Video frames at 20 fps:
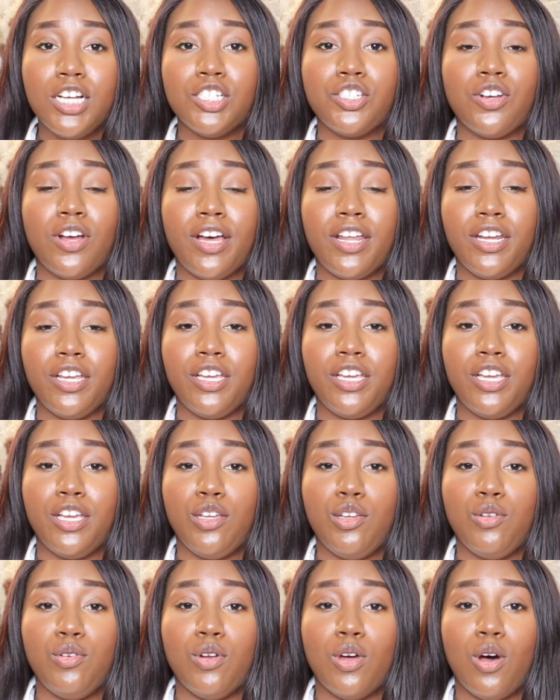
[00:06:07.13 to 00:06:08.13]
trying to
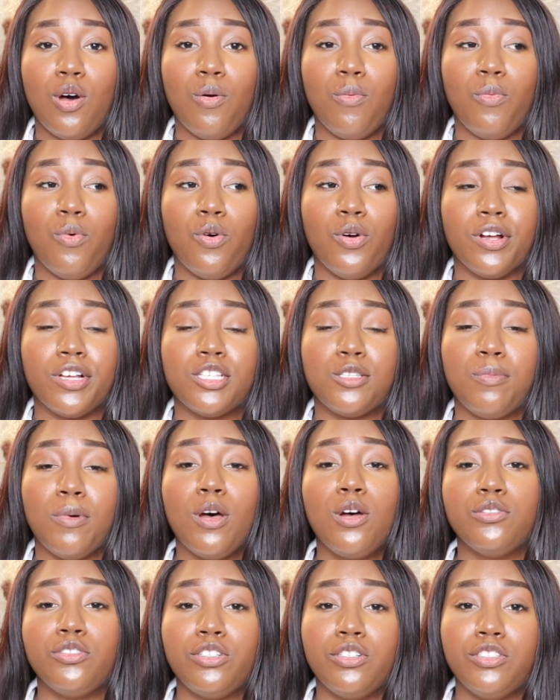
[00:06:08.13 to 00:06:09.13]
get, you know, more
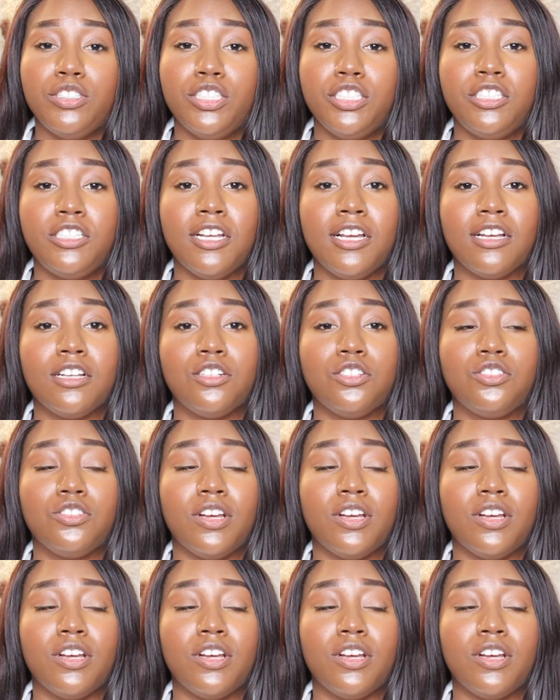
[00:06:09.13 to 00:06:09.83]
exposure on this channel,